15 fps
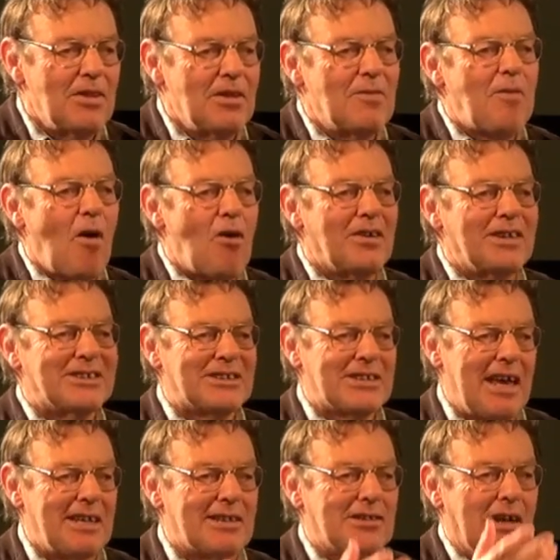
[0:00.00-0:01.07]
the foreign
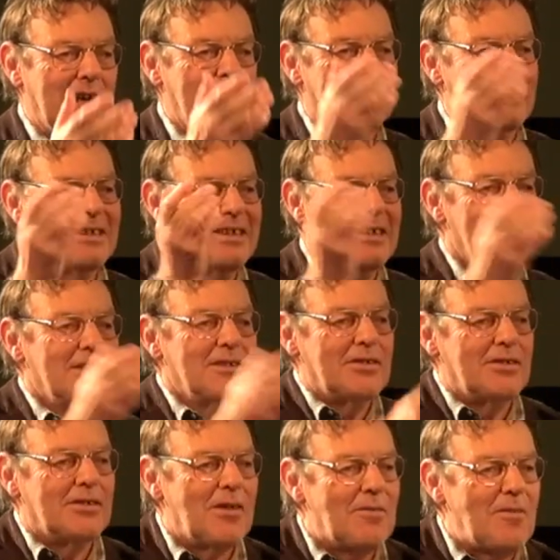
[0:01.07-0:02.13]
sector,
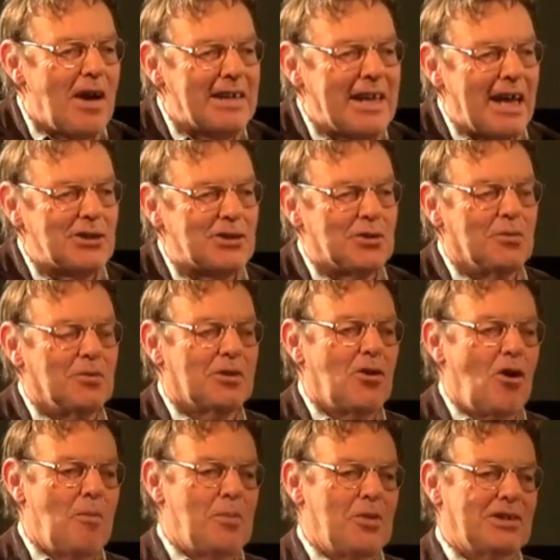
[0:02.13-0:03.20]
the financial
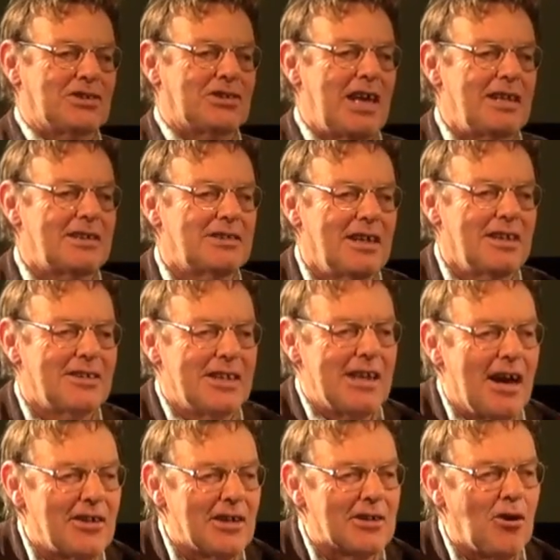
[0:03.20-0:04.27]
corporate sector,
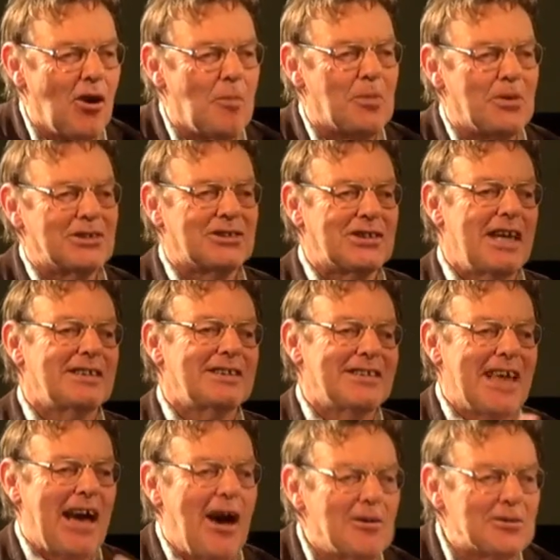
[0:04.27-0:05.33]
the other corporate sector,
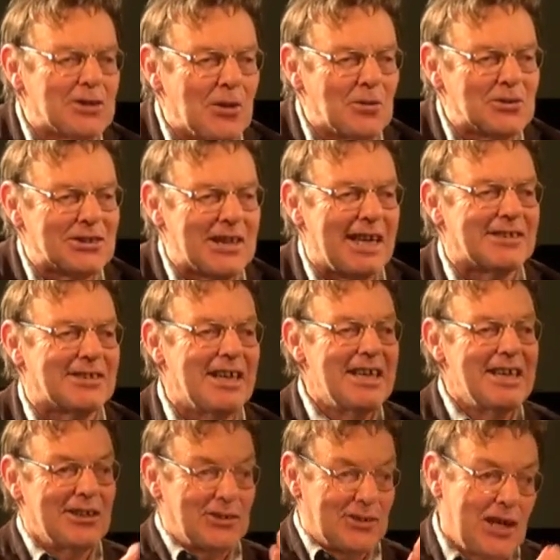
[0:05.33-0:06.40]
the household sector,
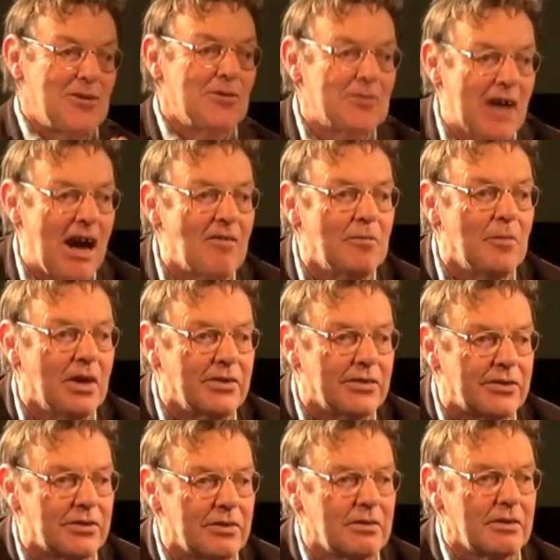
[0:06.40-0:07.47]
and general
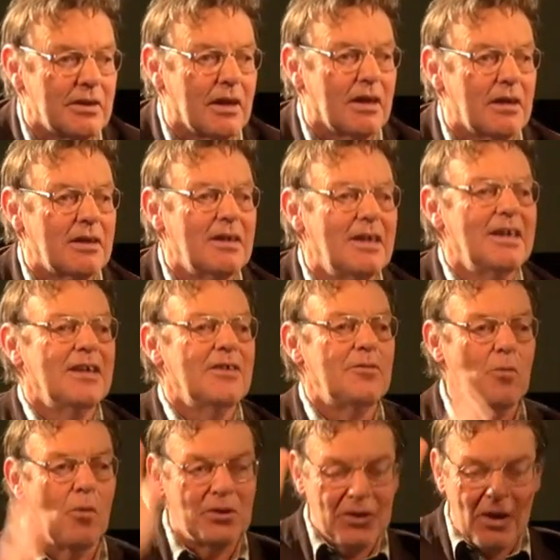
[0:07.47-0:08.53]
government. Yeah?
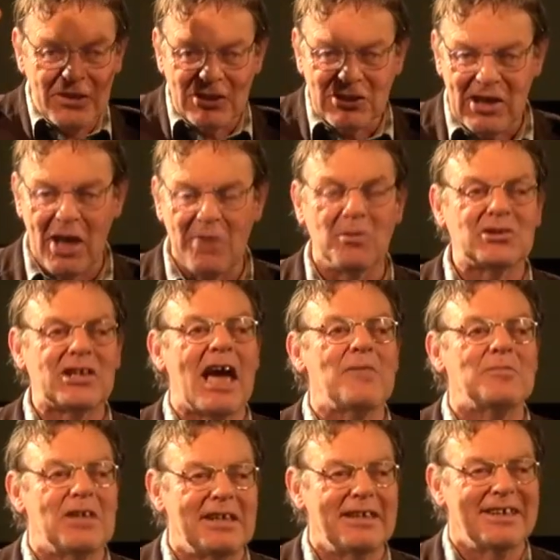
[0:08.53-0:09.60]
If you want to understand what's
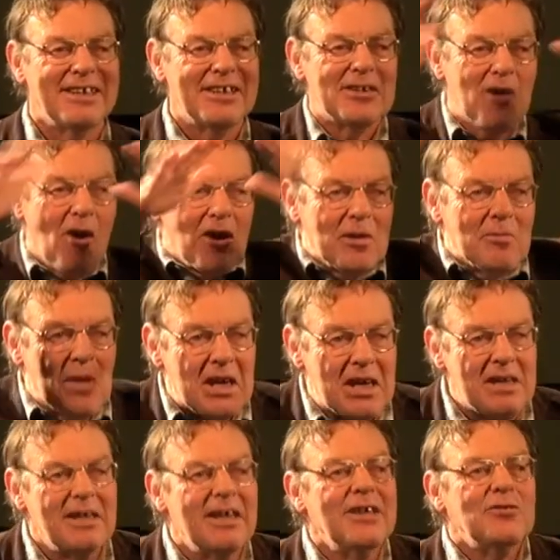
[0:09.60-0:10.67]
happening in the economy,
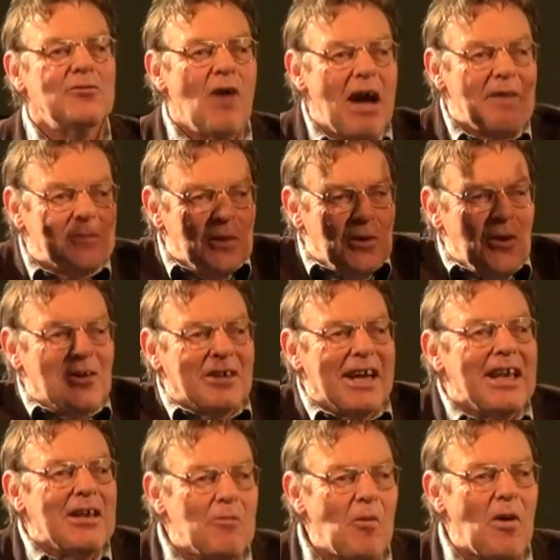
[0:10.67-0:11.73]
you have to
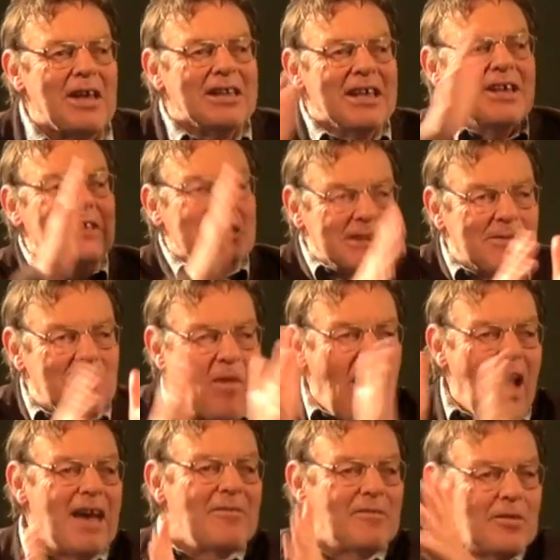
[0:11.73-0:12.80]
look at the way these
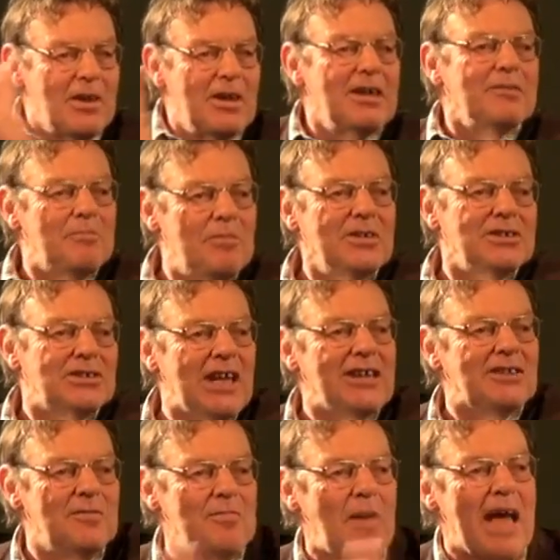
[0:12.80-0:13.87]
five
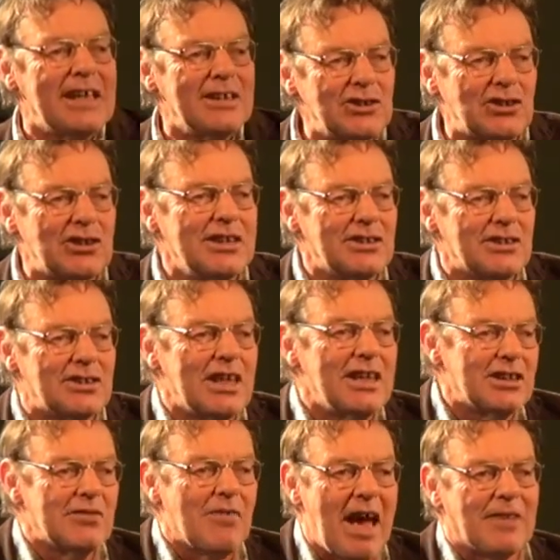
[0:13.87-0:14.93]
sets of balance sheets
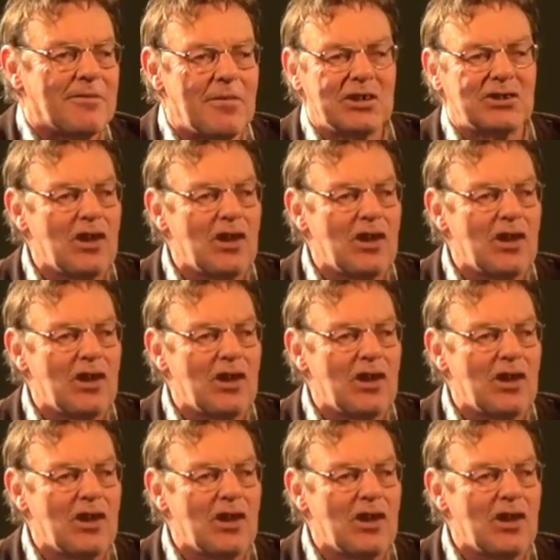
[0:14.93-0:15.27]
interact. For